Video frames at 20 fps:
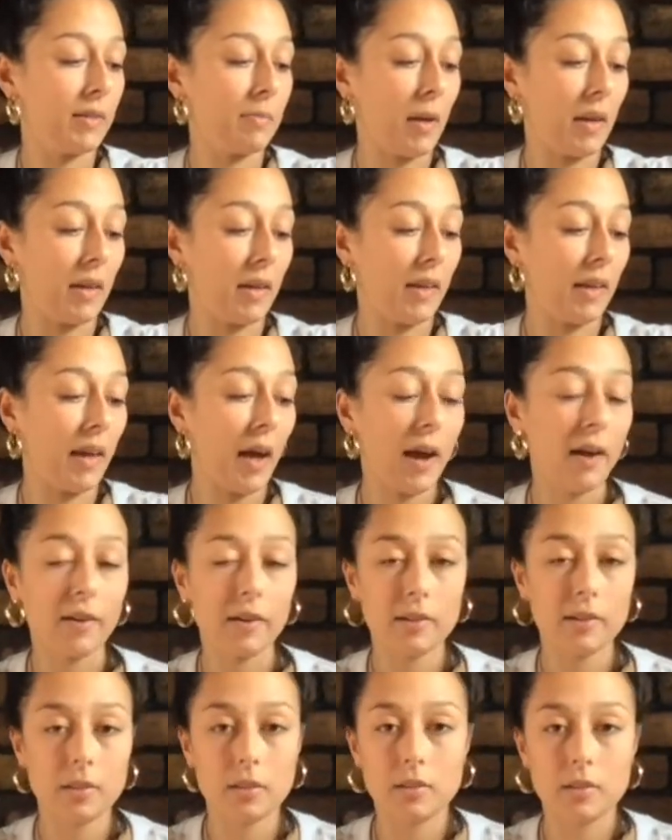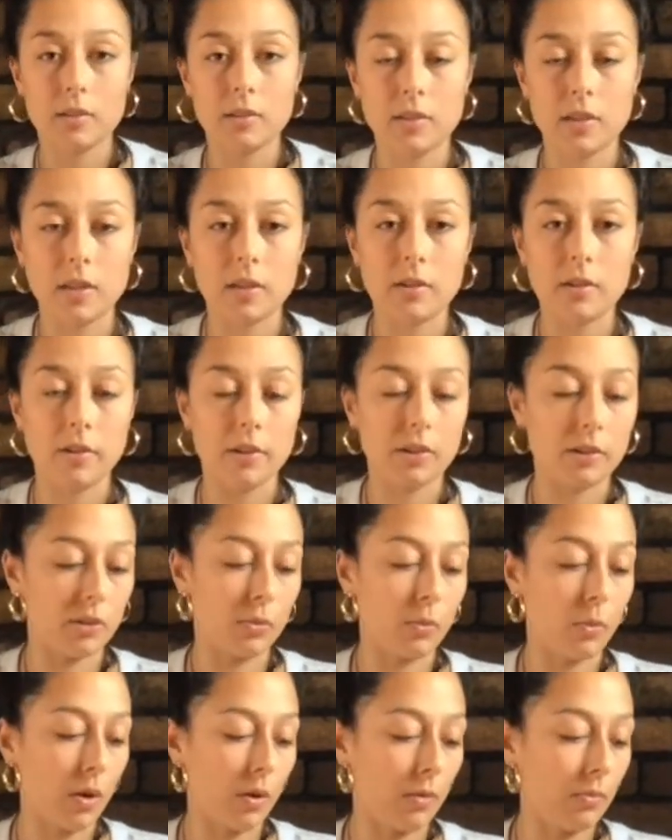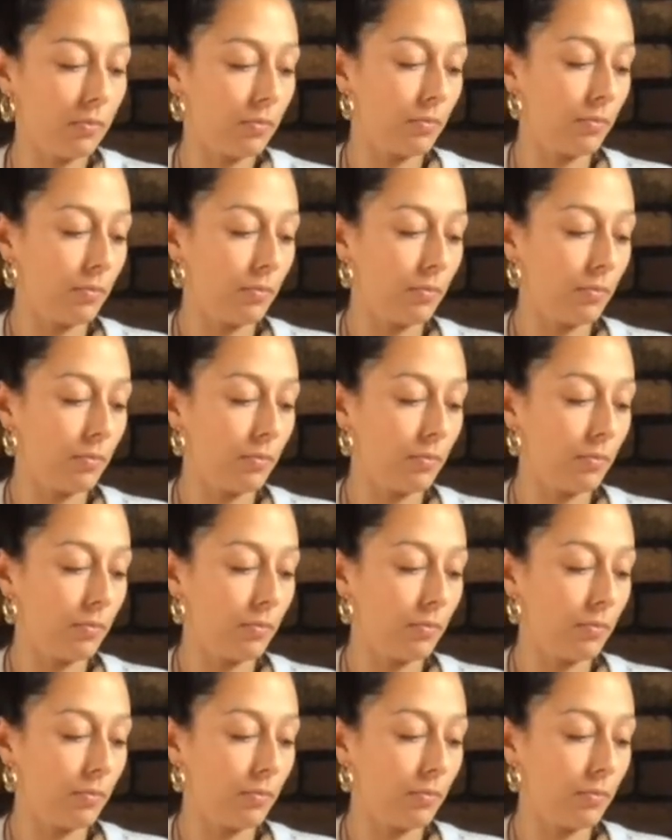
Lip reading: many characters and scenery as you want,